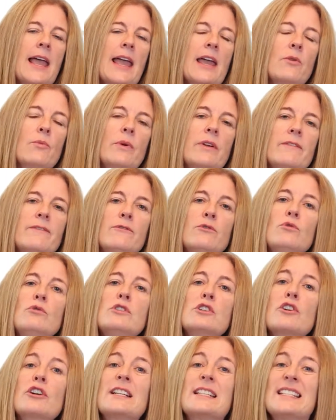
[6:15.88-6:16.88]
And when
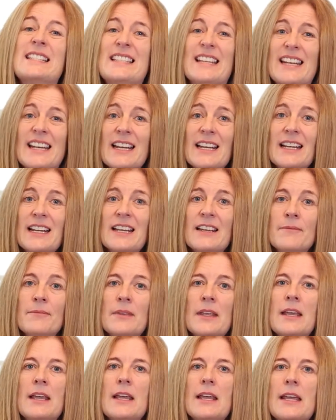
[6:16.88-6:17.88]
foods are acidic,
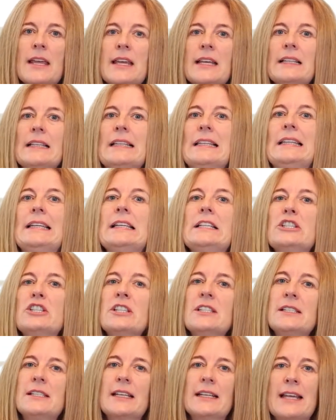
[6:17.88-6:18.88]
it
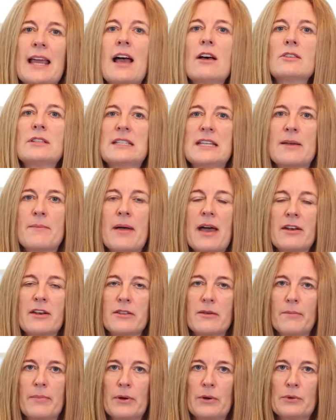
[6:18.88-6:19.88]
leaches the calcium out
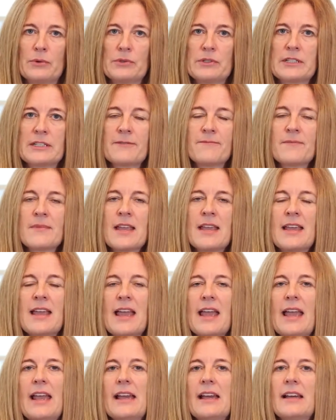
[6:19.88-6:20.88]
of the bones.
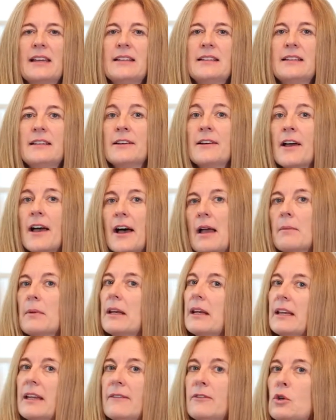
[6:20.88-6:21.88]
And I'm
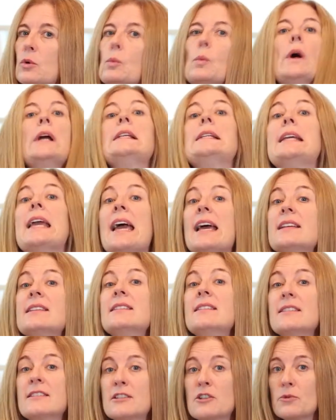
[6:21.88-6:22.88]
gonna give you one
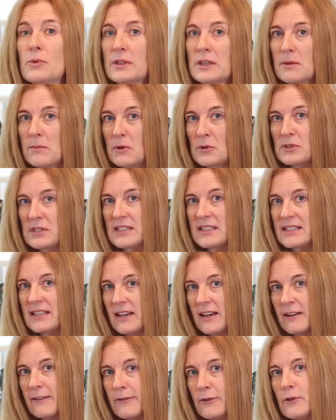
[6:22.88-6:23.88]
guess as to what the most
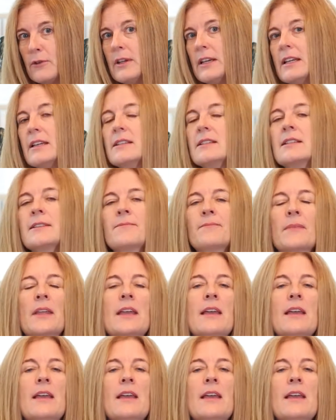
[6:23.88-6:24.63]
acidic food is.